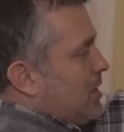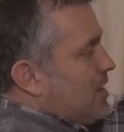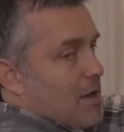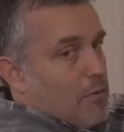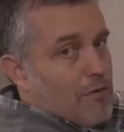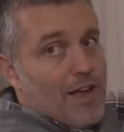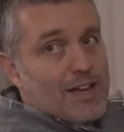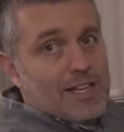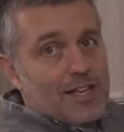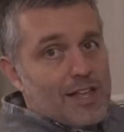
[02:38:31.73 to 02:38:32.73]
me that they were
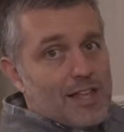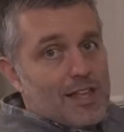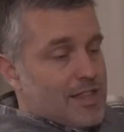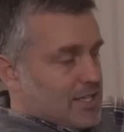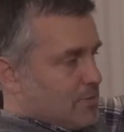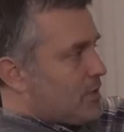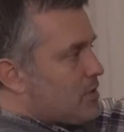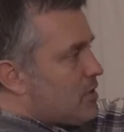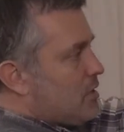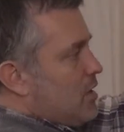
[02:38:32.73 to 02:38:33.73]
finding this
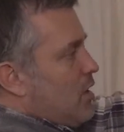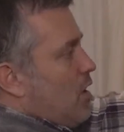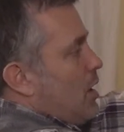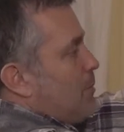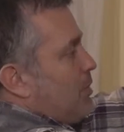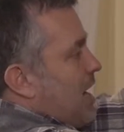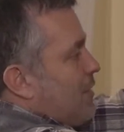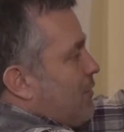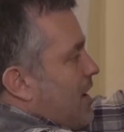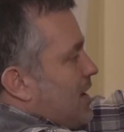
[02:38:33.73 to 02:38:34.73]
printer on
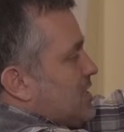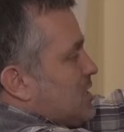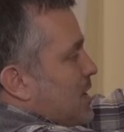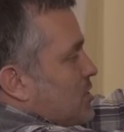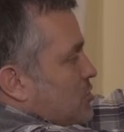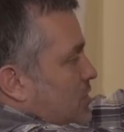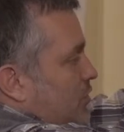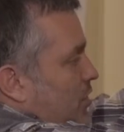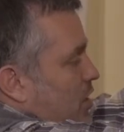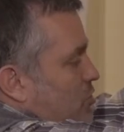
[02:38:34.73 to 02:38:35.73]
Black Friday specials
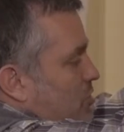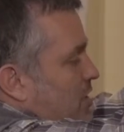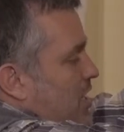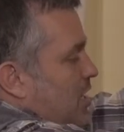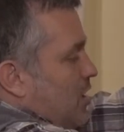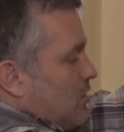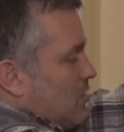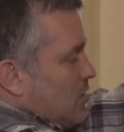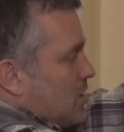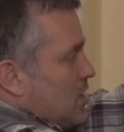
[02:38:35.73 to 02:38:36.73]
for $180.
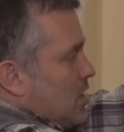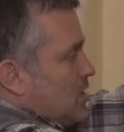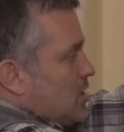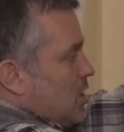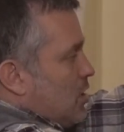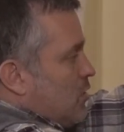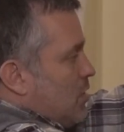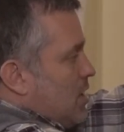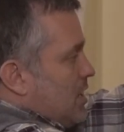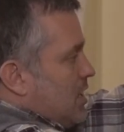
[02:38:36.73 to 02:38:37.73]

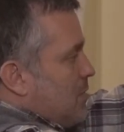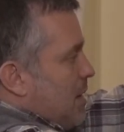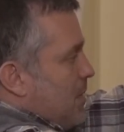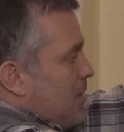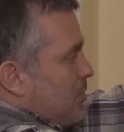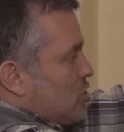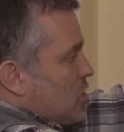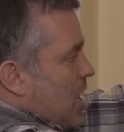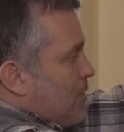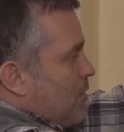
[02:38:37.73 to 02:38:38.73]
So you might be able to
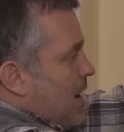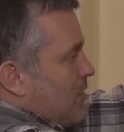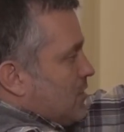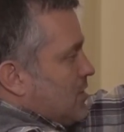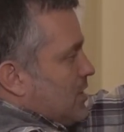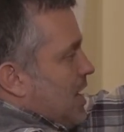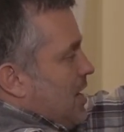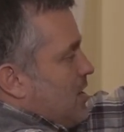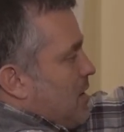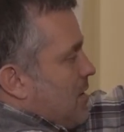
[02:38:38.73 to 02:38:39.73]
shop around,
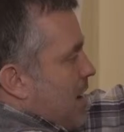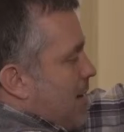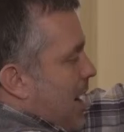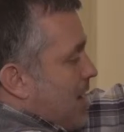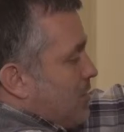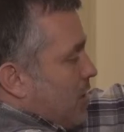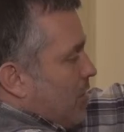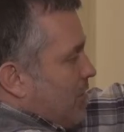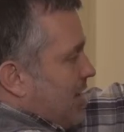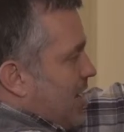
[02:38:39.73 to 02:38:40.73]
and you might, I don't
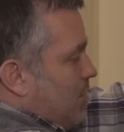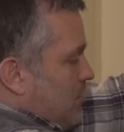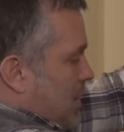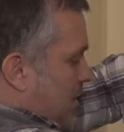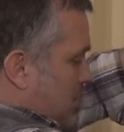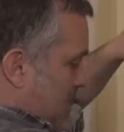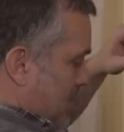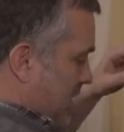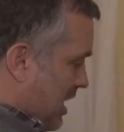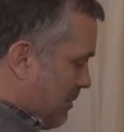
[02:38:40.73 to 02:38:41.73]
know. Like I don't spend
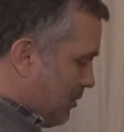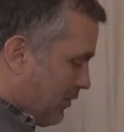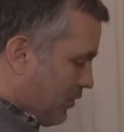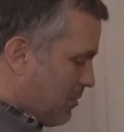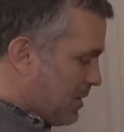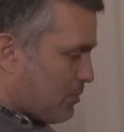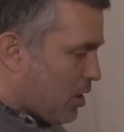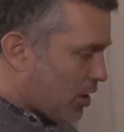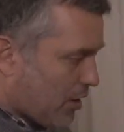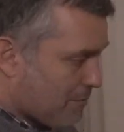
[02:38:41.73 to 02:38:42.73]
my time looking for the best
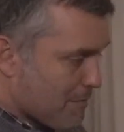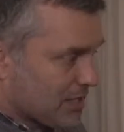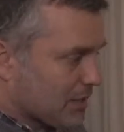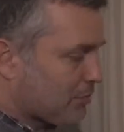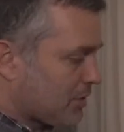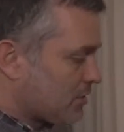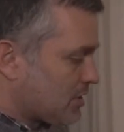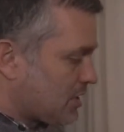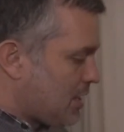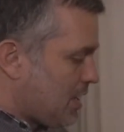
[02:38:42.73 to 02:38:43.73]
bargain on Mingda
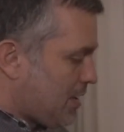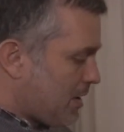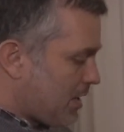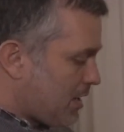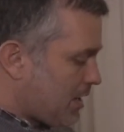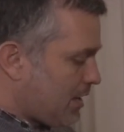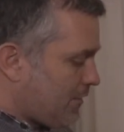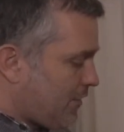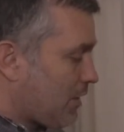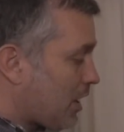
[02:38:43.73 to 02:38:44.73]
printers, but
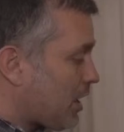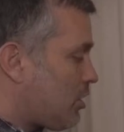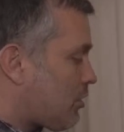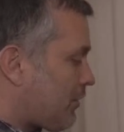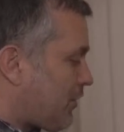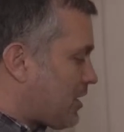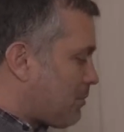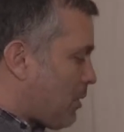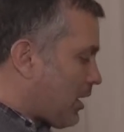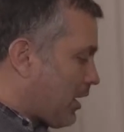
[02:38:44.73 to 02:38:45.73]
if you're lucky, you could find a
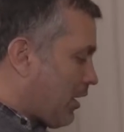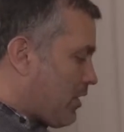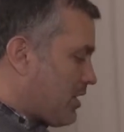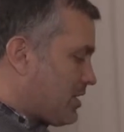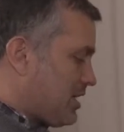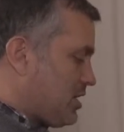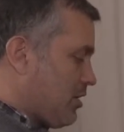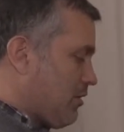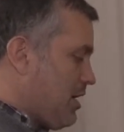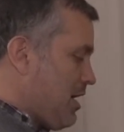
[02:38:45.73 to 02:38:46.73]
bargain on the
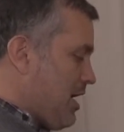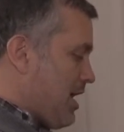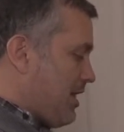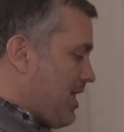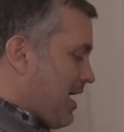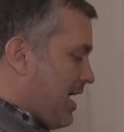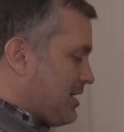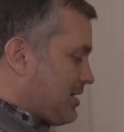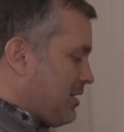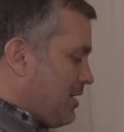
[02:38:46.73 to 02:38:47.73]
D2. And in that
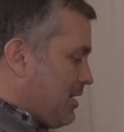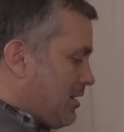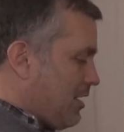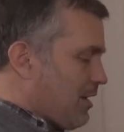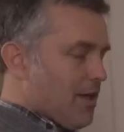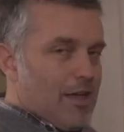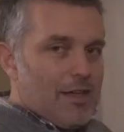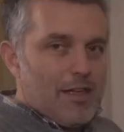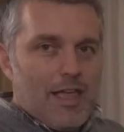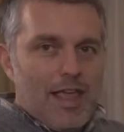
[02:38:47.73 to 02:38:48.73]
case,
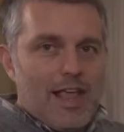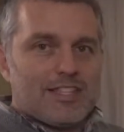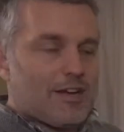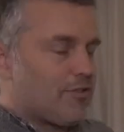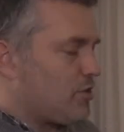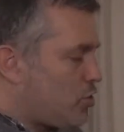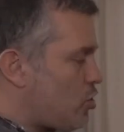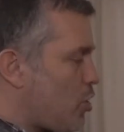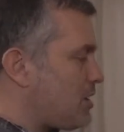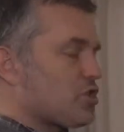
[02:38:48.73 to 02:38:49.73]
hands down,
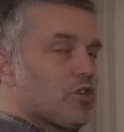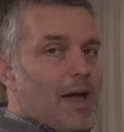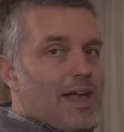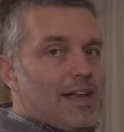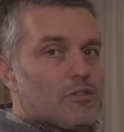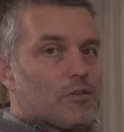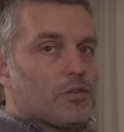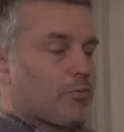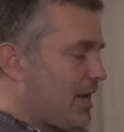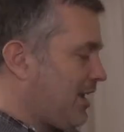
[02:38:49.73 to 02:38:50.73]
nobody should buy an Ender
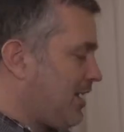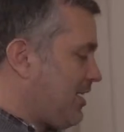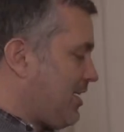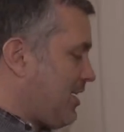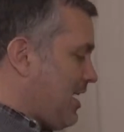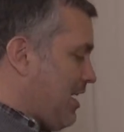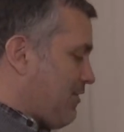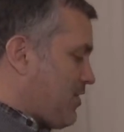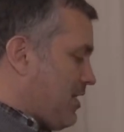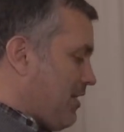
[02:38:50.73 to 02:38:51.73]
3
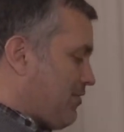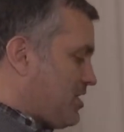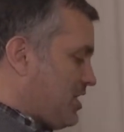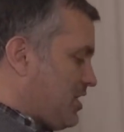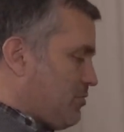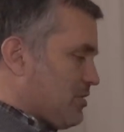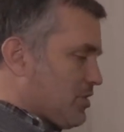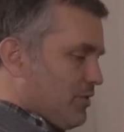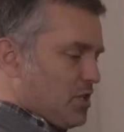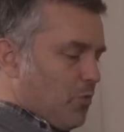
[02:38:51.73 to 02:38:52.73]
if the D2 is
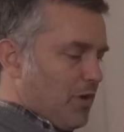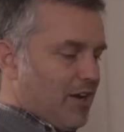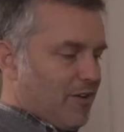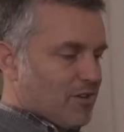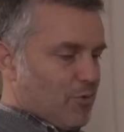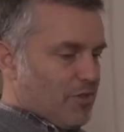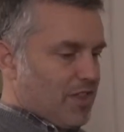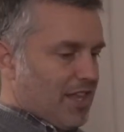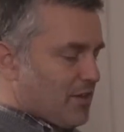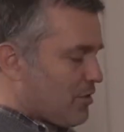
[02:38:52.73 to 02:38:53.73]
only $20 more
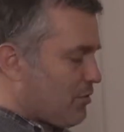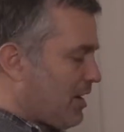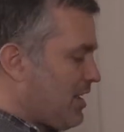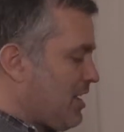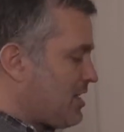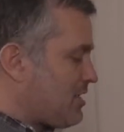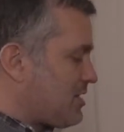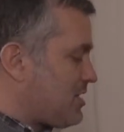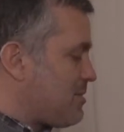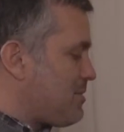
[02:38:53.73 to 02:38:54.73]
than the Ender 3. The
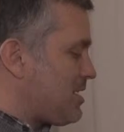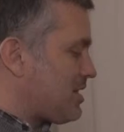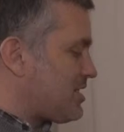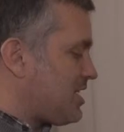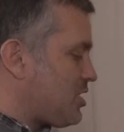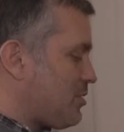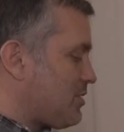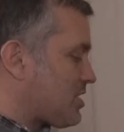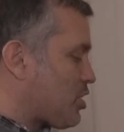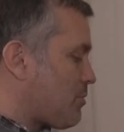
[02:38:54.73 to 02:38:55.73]
D2
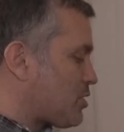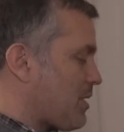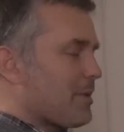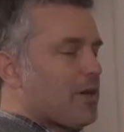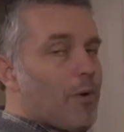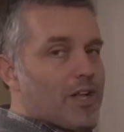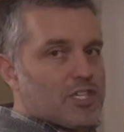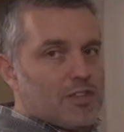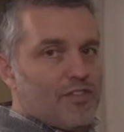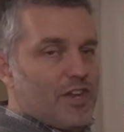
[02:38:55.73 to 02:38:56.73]
is so much, I mean, go
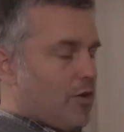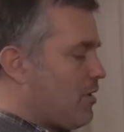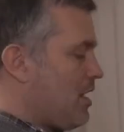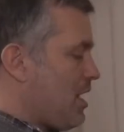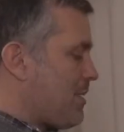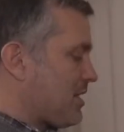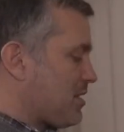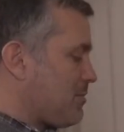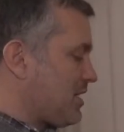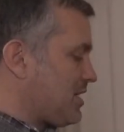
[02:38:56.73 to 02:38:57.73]
watch the video about
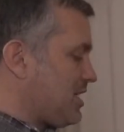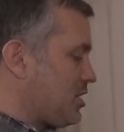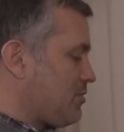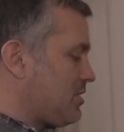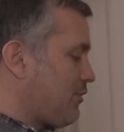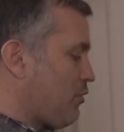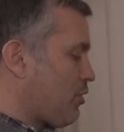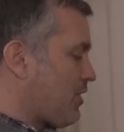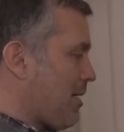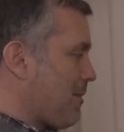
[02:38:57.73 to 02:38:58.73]
the Mingda D2 and
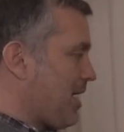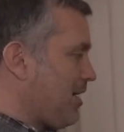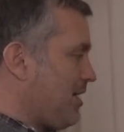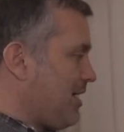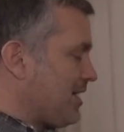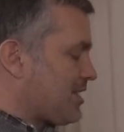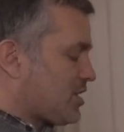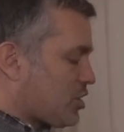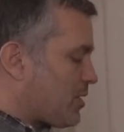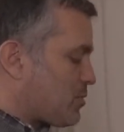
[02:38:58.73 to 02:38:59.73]
D4 that I made. It's
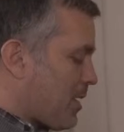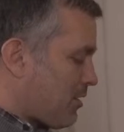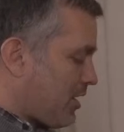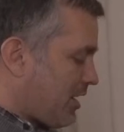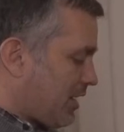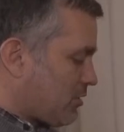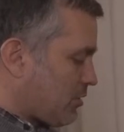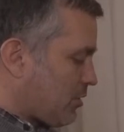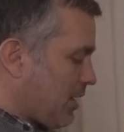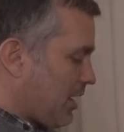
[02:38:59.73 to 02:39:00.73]
so much better than an Ender
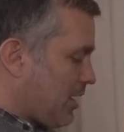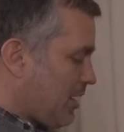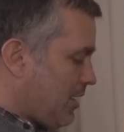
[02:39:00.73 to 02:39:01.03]
3.